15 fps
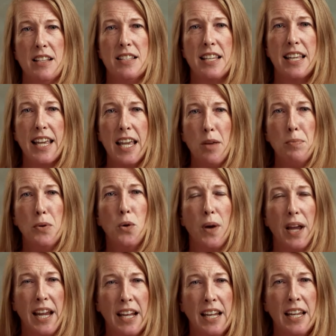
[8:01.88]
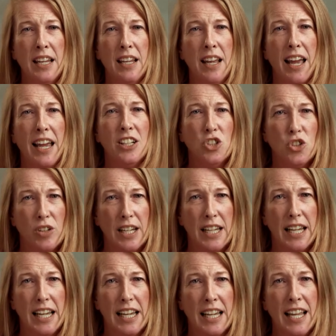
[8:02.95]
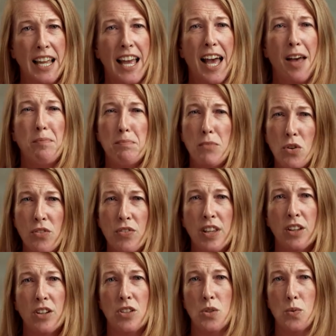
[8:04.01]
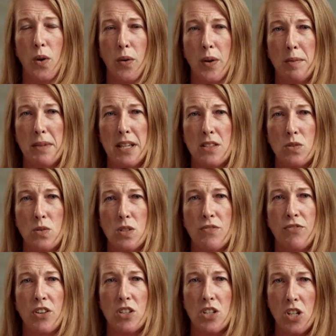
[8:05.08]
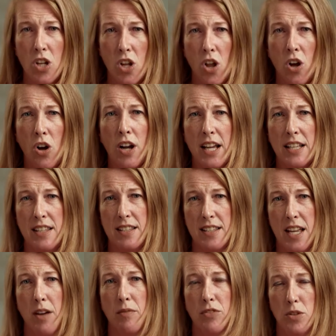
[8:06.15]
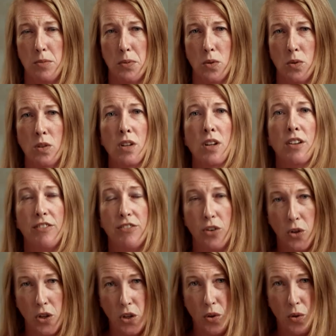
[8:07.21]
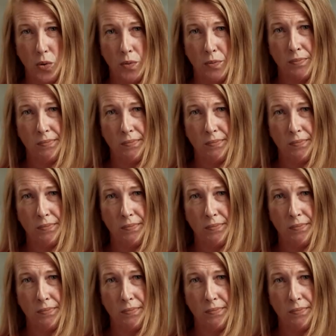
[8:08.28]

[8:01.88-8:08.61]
to keep you eating and drinking and moving those swallowing muscles for as long as it's comfortable for you.